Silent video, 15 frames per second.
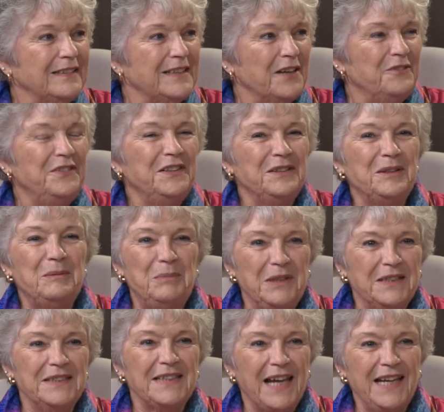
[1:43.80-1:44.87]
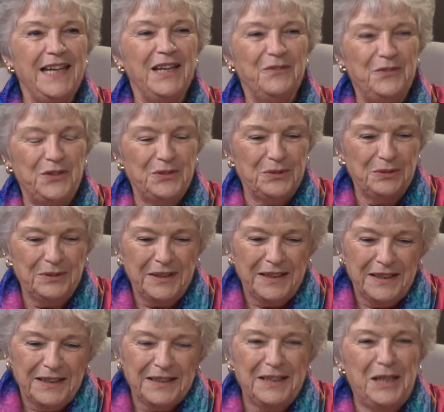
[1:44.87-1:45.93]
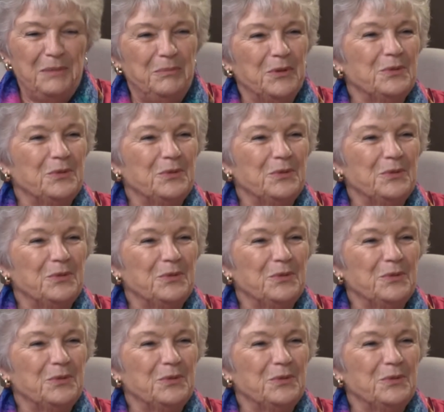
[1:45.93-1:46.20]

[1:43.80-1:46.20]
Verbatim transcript: definitely, because I have to keep